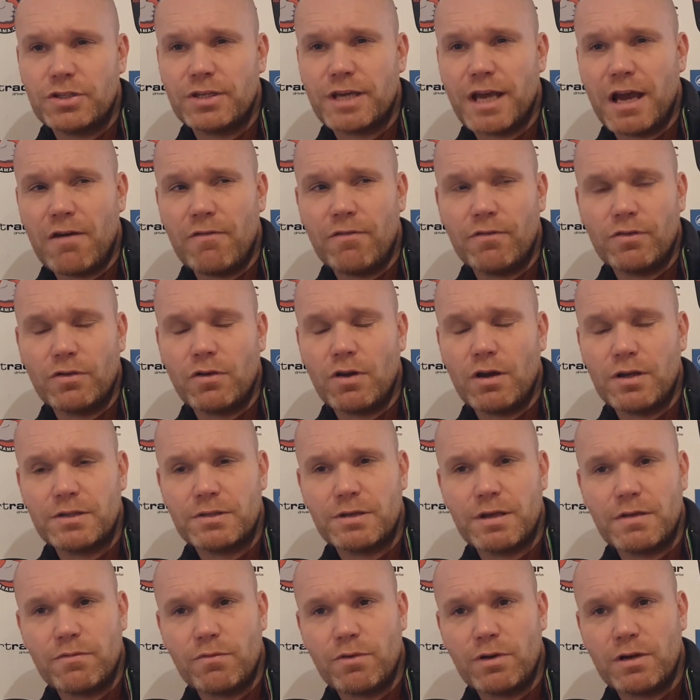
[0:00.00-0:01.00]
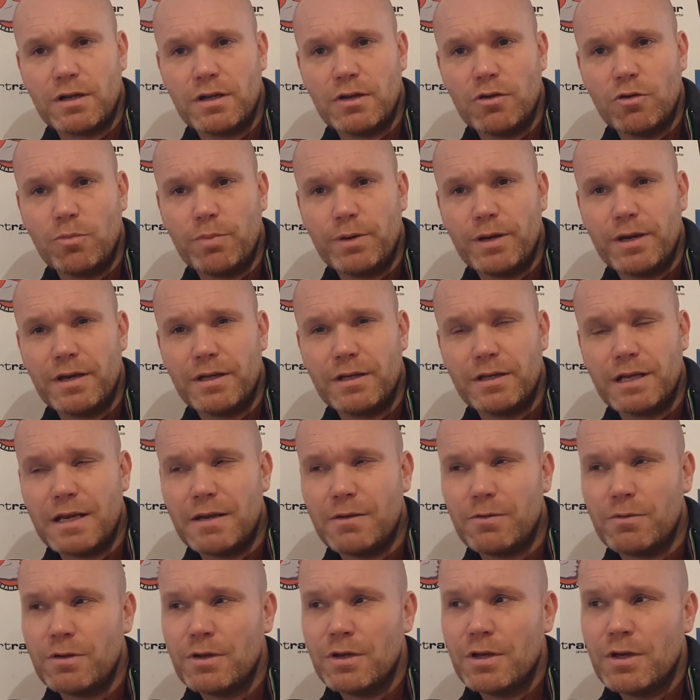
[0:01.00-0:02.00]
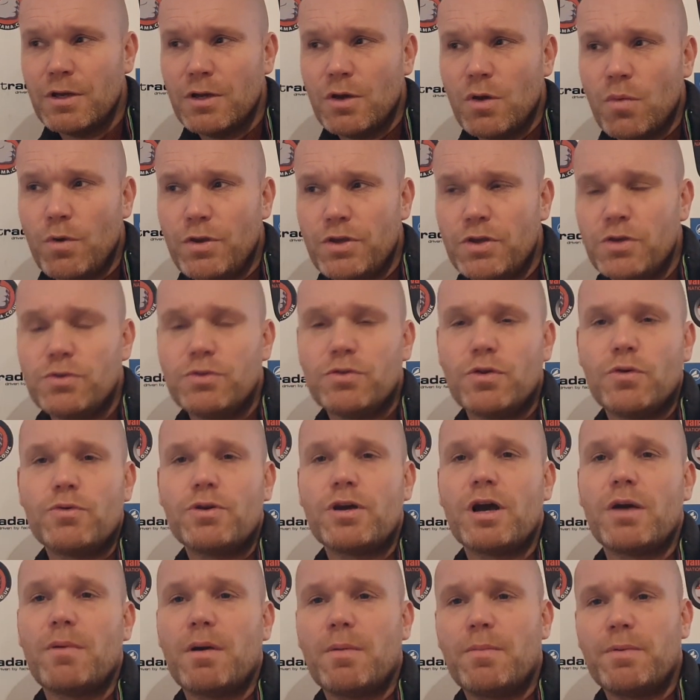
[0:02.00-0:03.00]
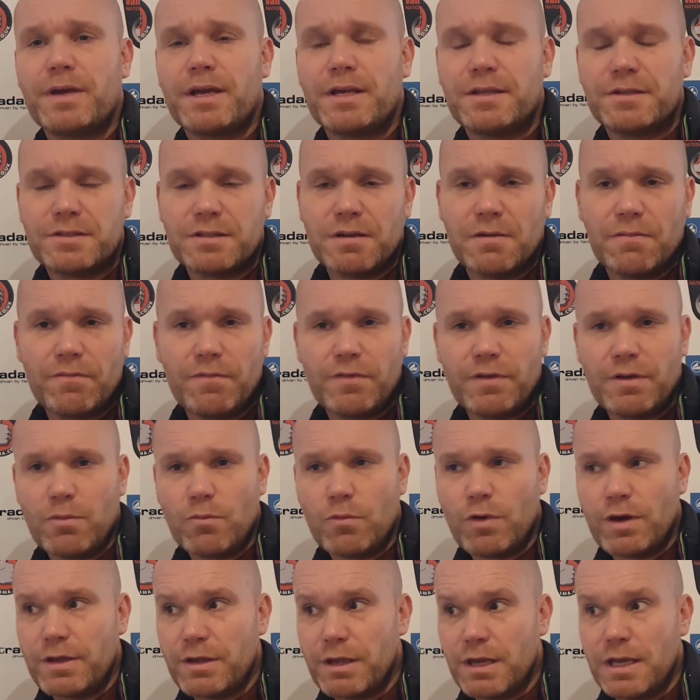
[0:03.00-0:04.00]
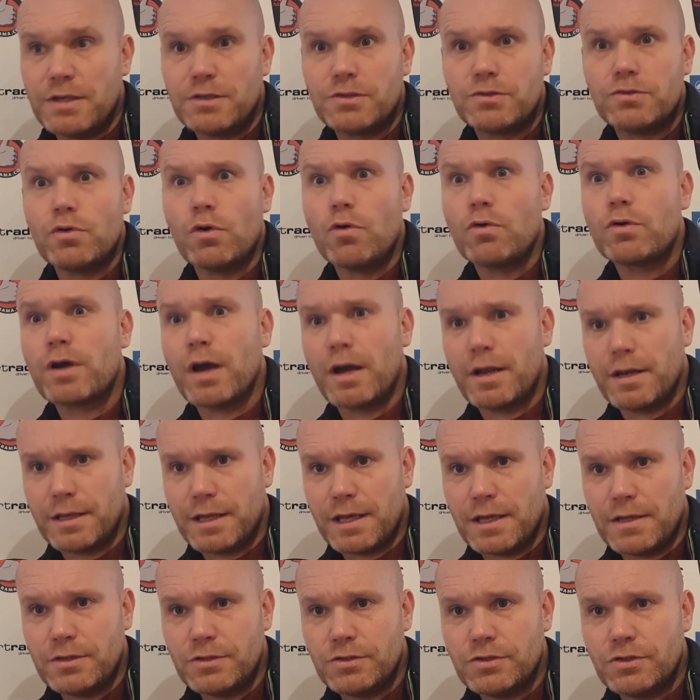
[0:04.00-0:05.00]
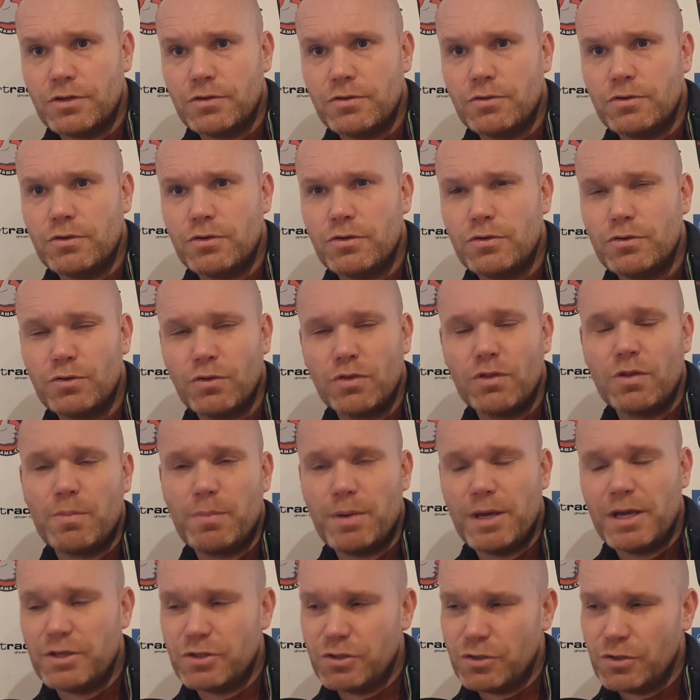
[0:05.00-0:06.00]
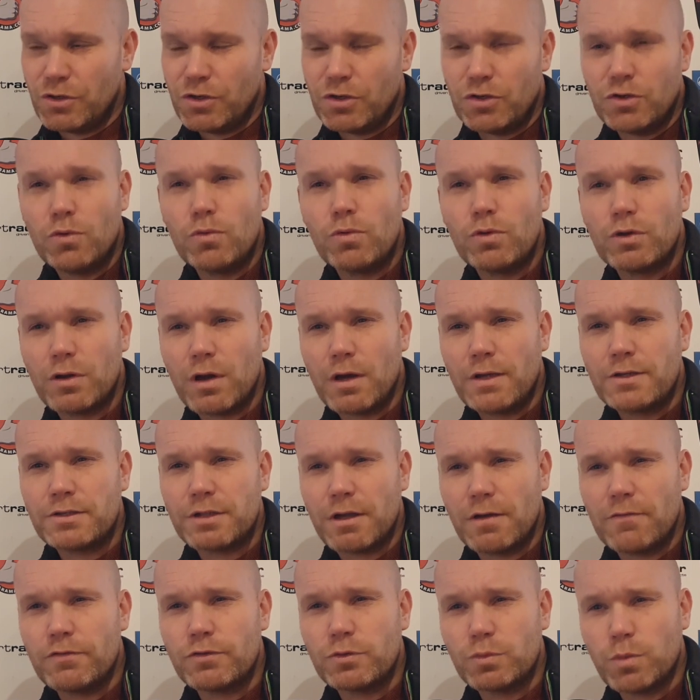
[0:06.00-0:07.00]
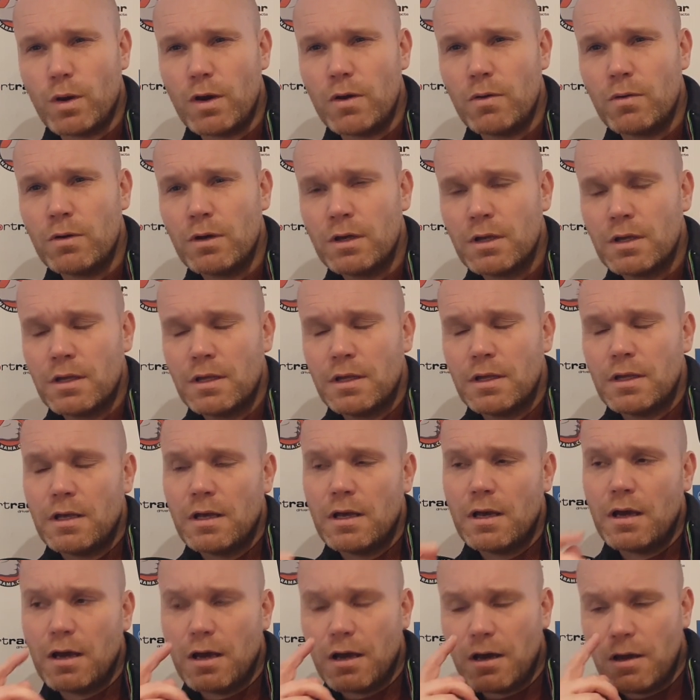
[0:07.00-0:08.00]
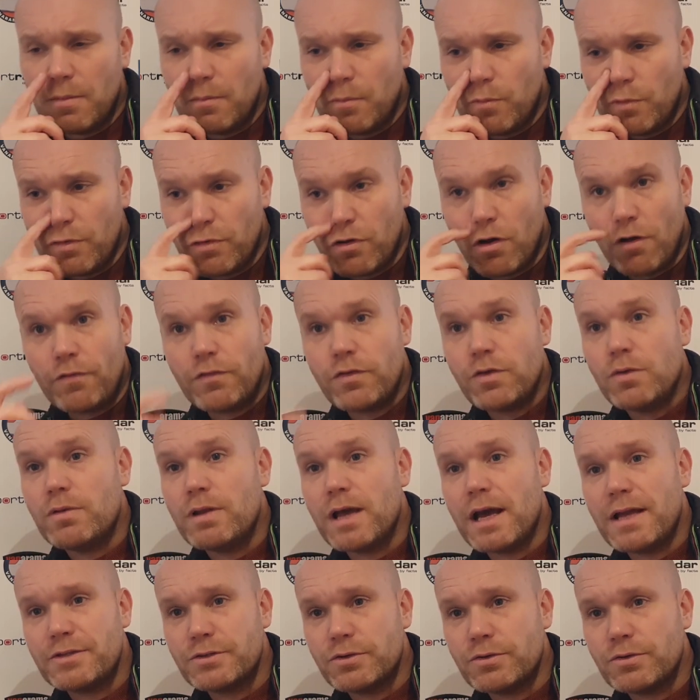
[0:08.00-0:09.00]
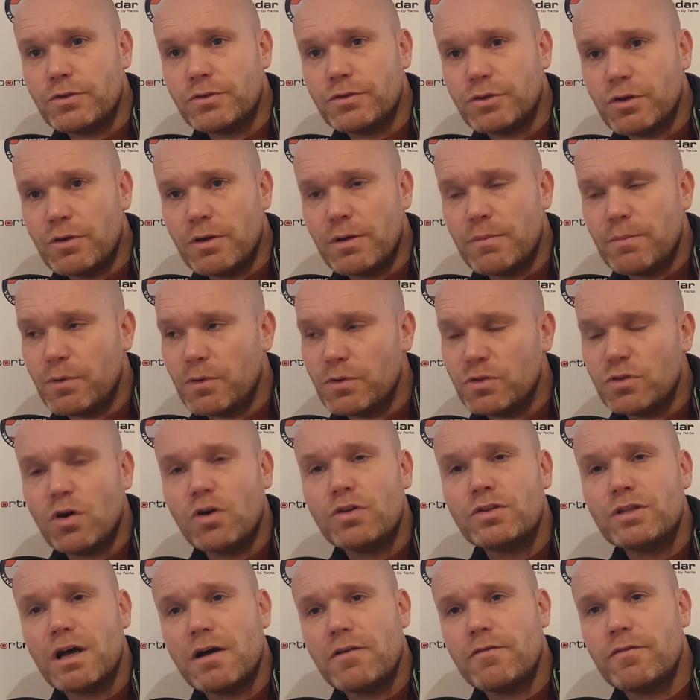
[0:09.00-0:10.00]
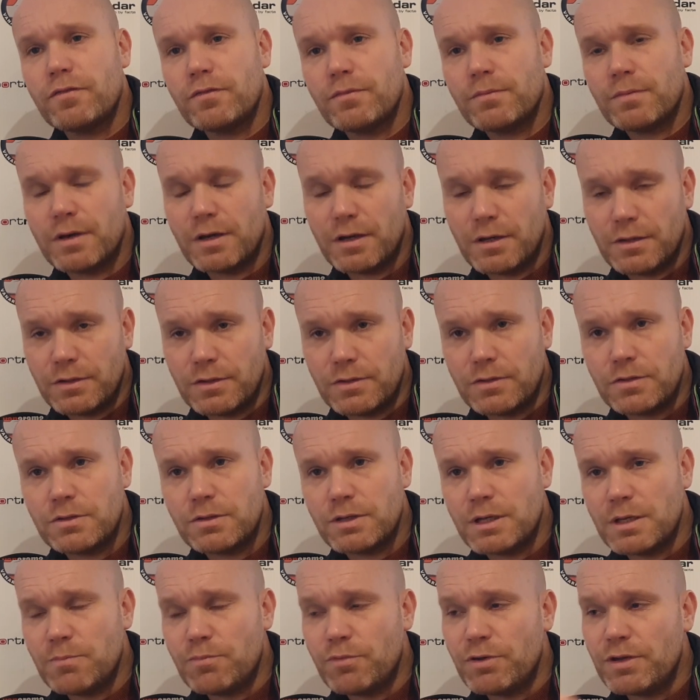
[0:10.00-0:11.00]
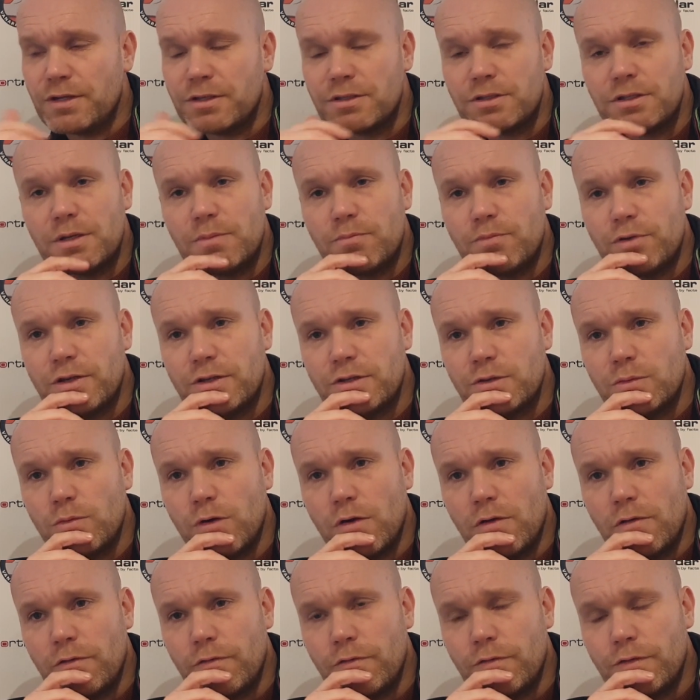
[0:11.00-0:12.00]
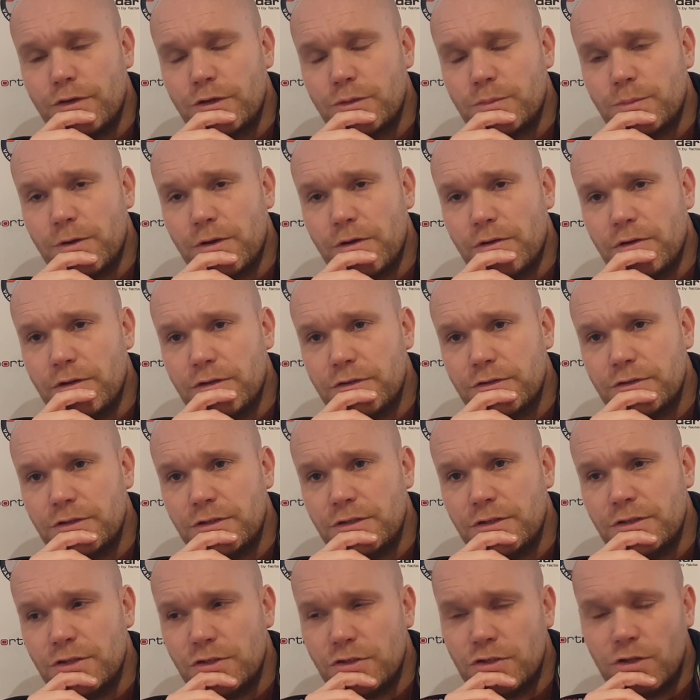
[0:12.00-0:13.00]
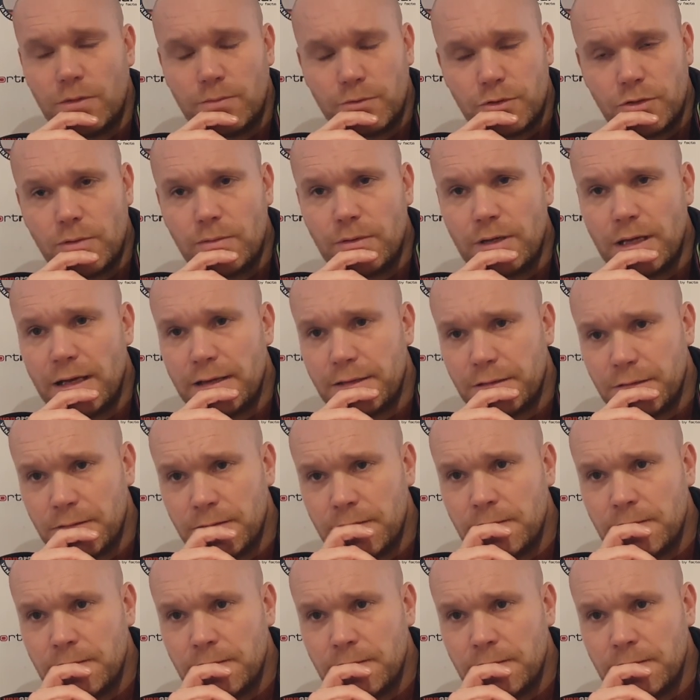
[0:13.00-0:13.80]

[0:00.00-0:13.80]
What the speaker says: galvanise everyone a little bit. And then when you do come up against something where he's not going against you, who's on the pitch and can organise stuff as well, we've got a few lads who can do it, but not enough. And he brings a wealth of experience, and he's a top lad.